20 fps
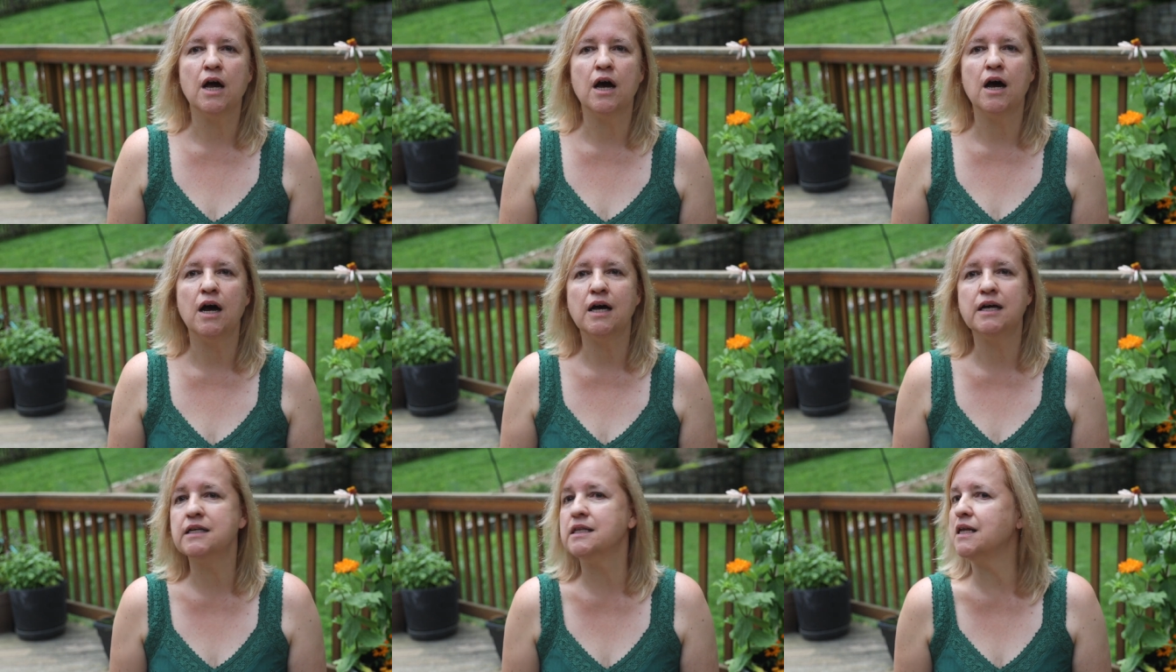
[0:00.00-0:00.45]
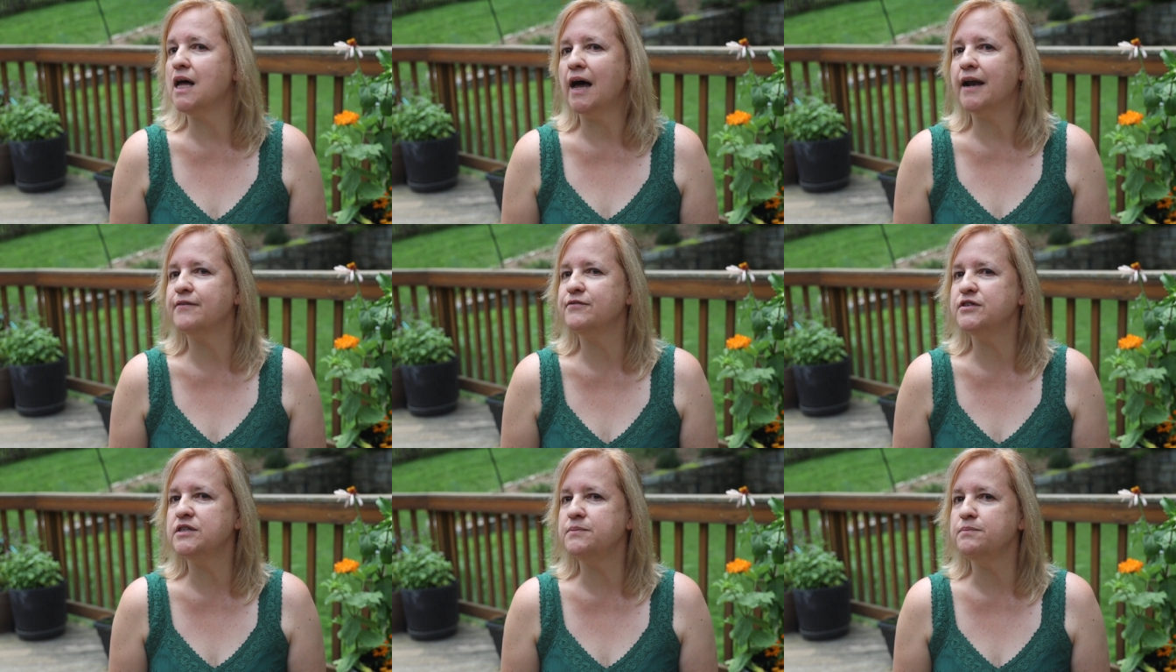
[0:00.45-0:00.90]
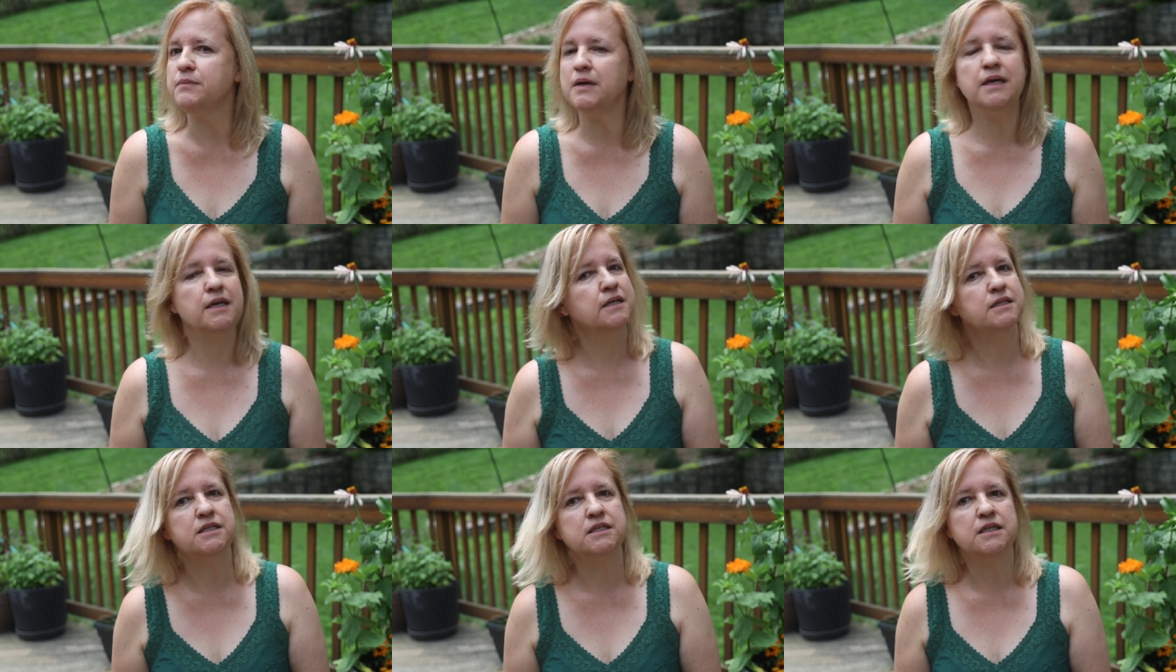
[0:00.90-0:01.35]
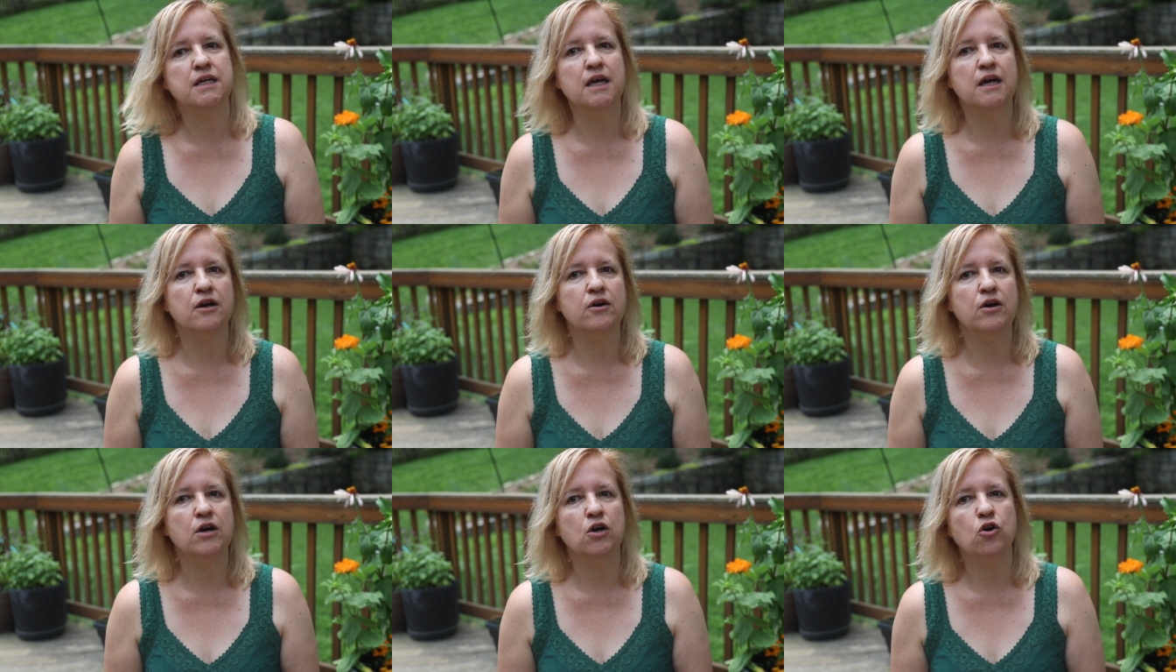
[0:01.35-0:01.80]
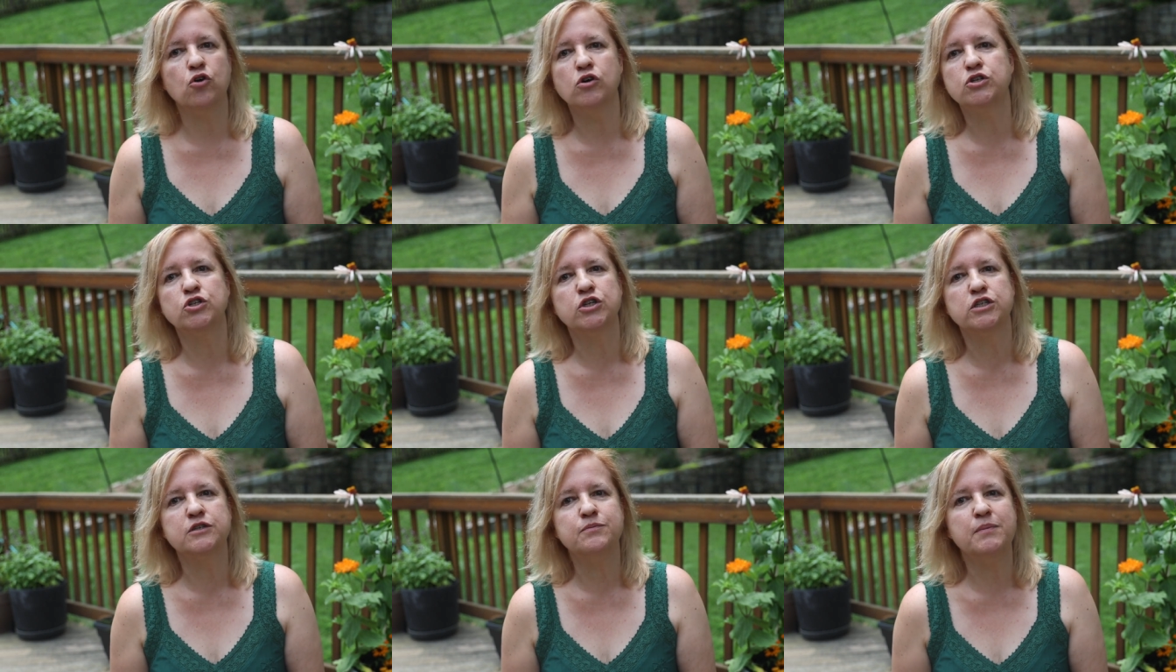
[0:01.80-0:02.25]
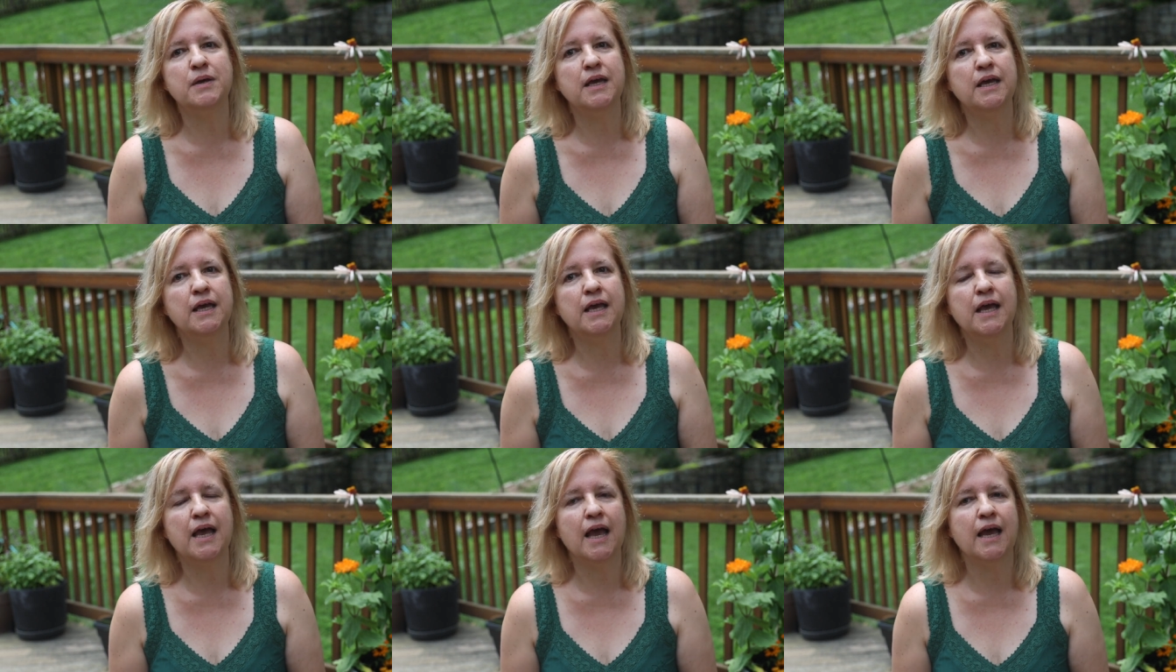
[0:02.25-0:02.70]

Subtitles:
A lot of me and Sierra, or just me,